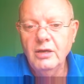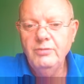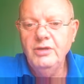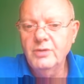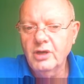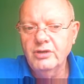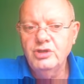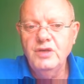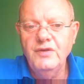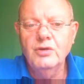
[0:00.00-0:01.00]
people are
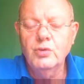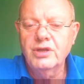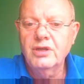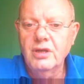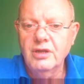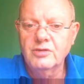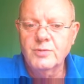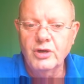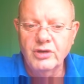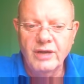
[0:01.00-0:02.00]
achieving with this
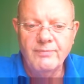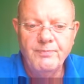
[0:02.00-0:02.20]
program.